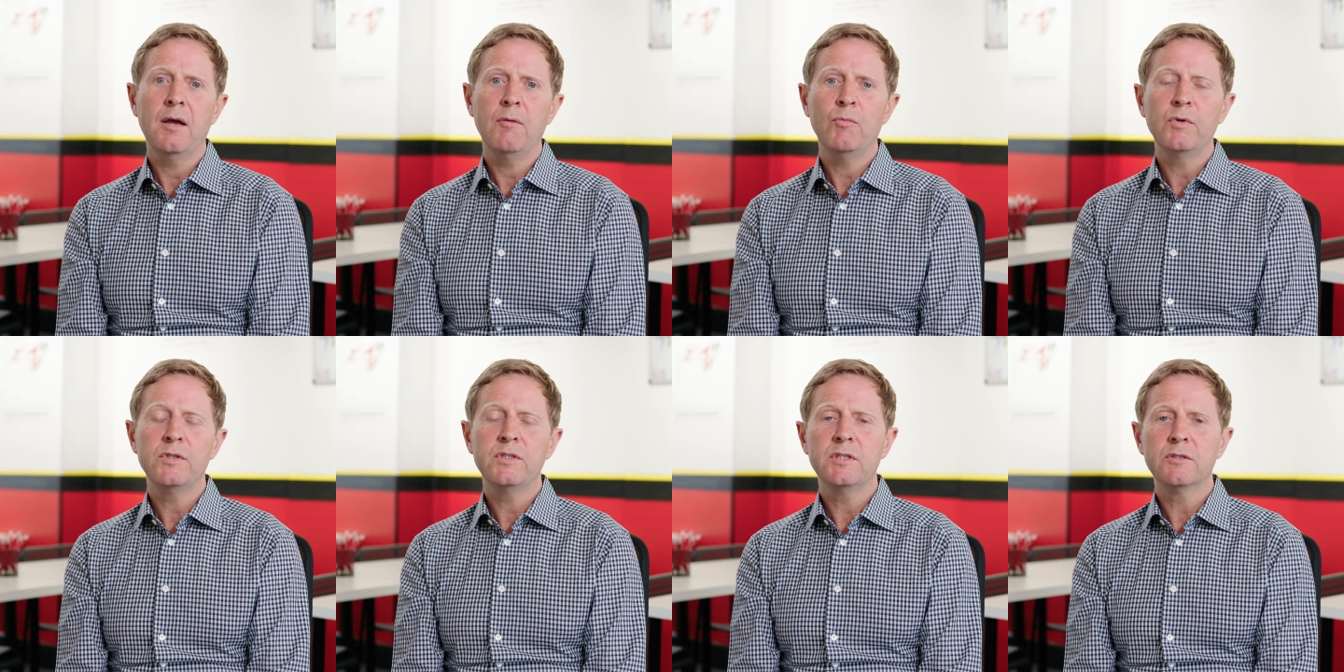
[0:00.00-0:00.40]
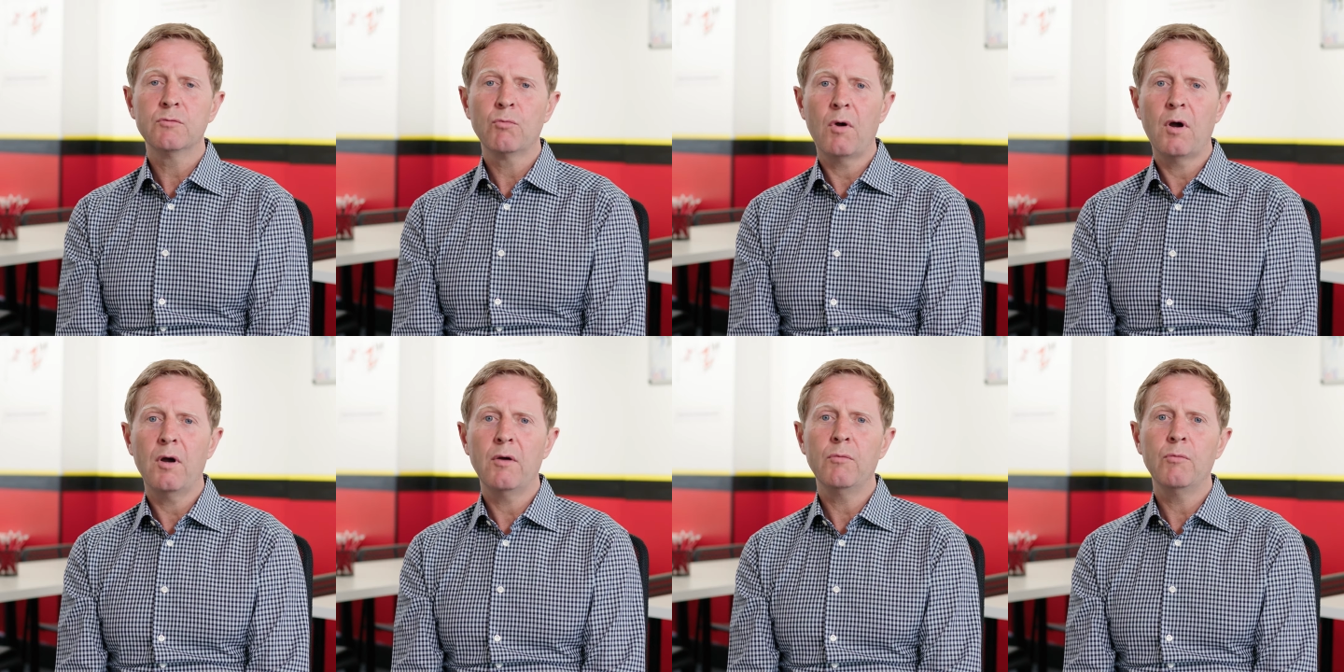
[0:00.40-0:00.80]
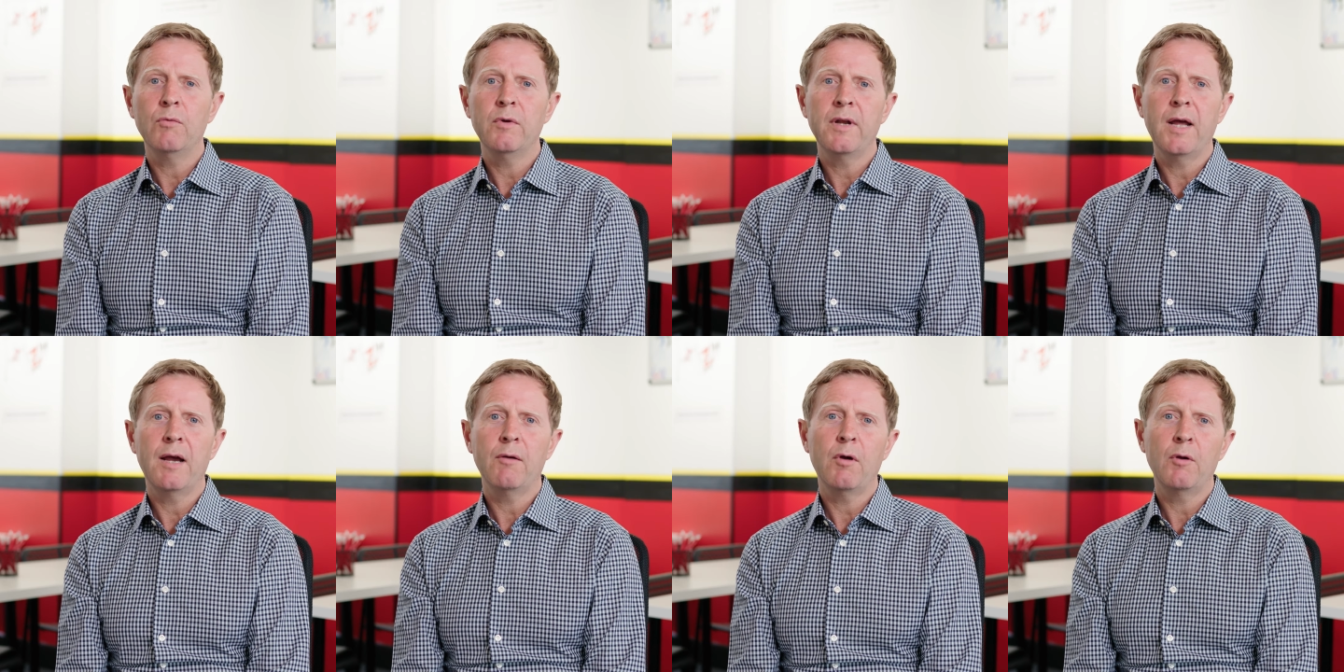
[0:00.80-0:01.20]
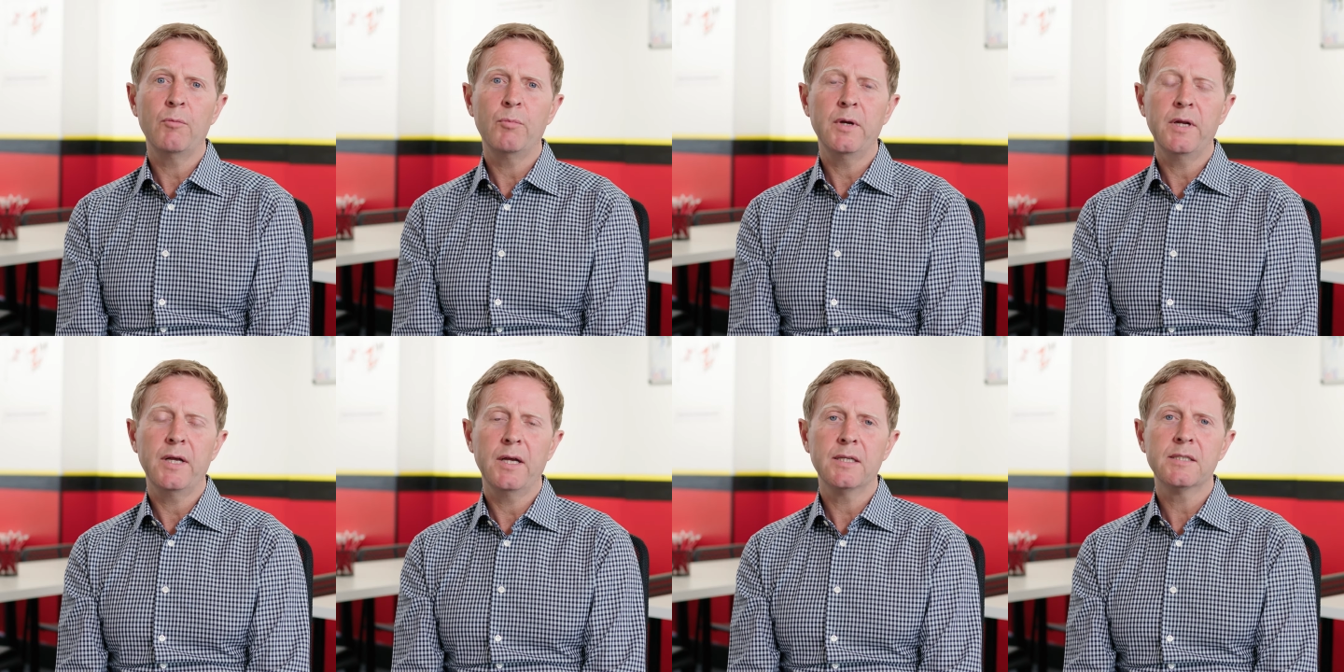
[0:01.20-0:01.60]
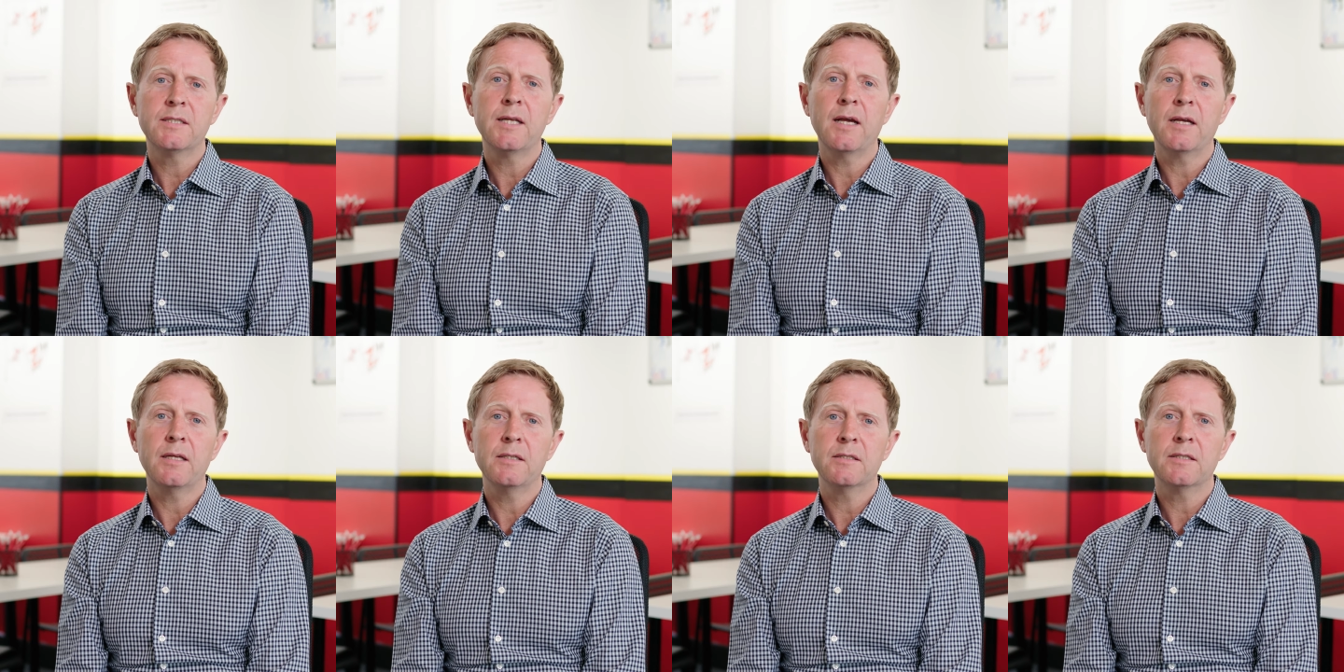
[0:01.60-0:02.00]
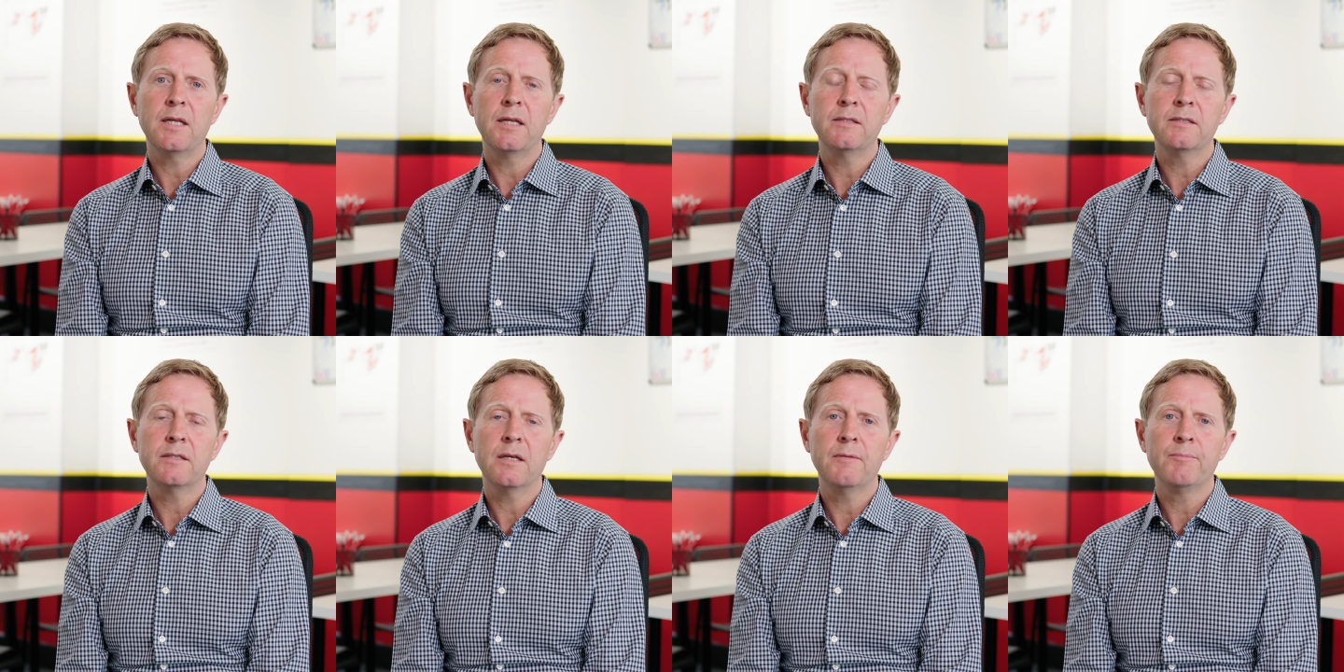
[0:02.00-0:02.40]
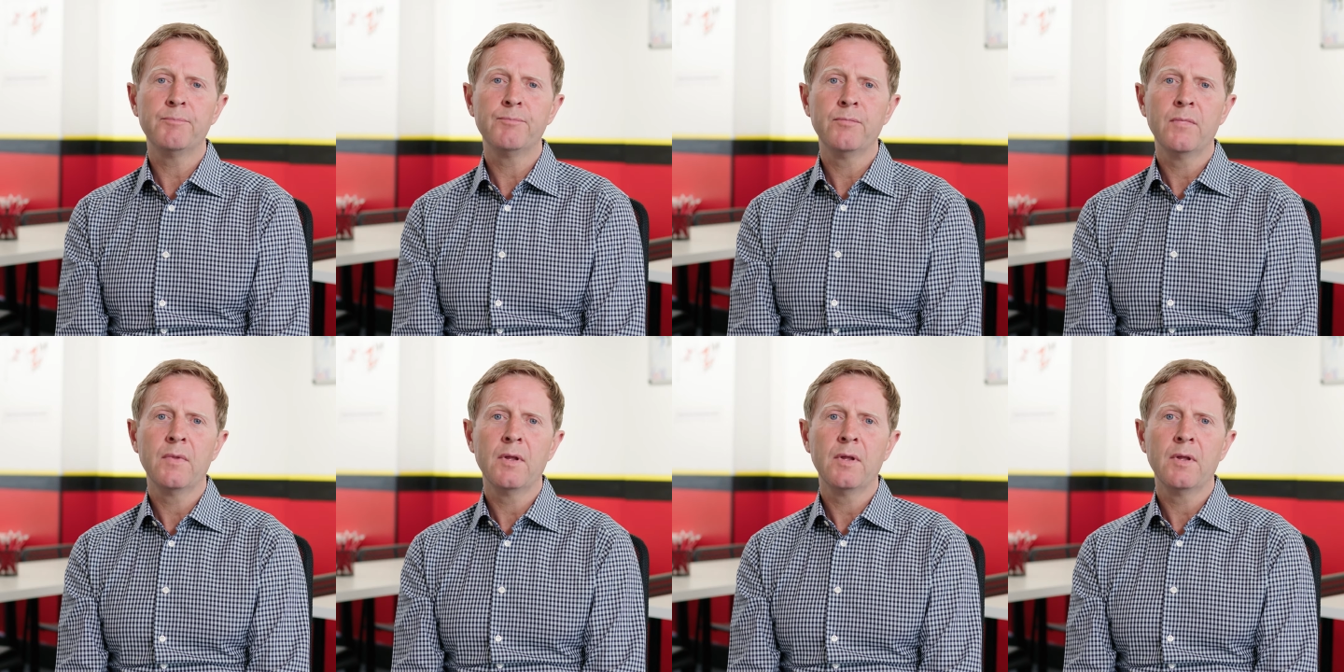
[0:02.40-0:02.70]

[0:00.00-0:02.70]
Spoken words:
which is why we're now opening a second centre.